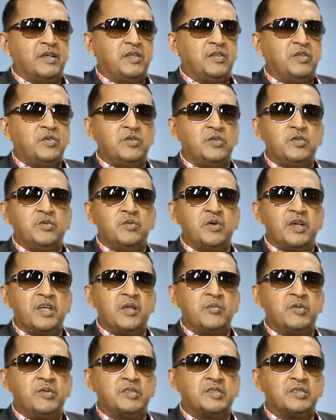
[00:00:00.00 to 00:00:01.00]
you are
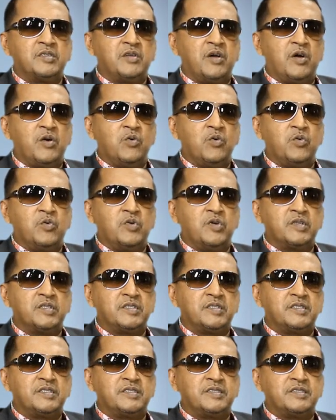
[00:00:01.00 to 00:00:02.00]
able to now
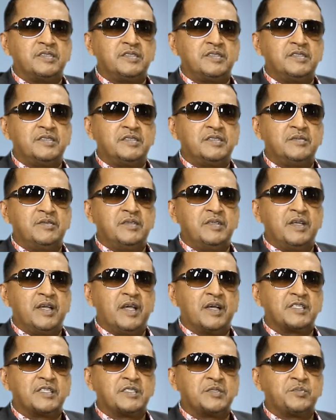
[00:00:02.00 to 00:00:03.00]

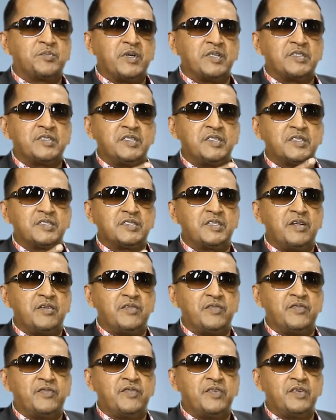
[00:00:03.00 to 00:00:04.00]
express
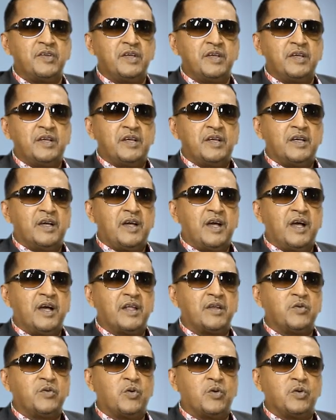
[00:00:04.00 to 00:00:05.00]
yourself
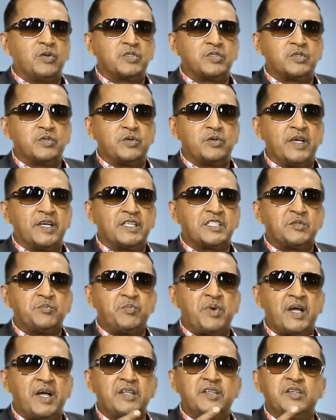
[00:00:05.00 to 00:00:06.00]
and also
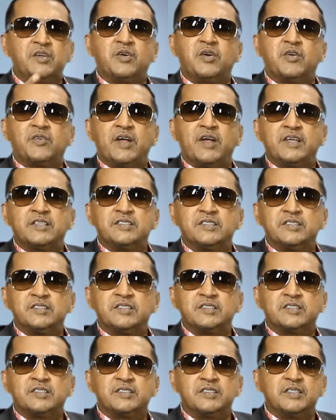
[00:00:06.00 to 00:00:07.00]
expand your
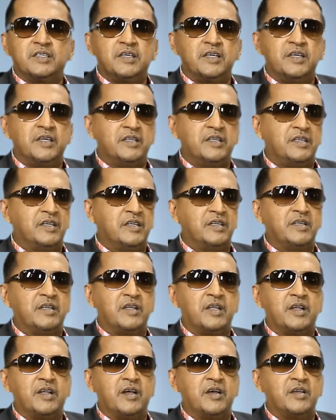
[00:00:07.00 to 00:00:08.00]
horizons
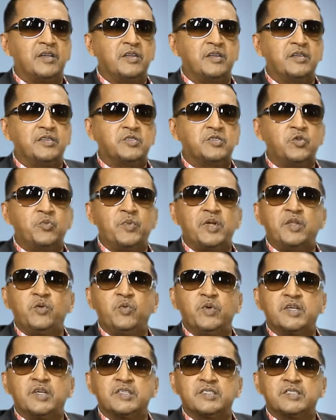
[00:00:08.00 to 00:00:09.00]
in so many
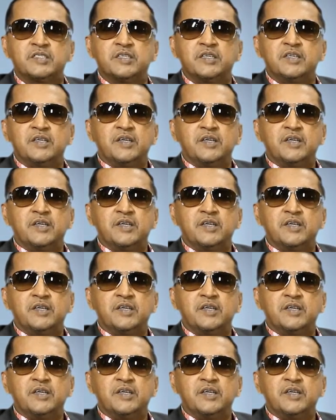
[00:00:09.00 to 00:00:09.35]
ways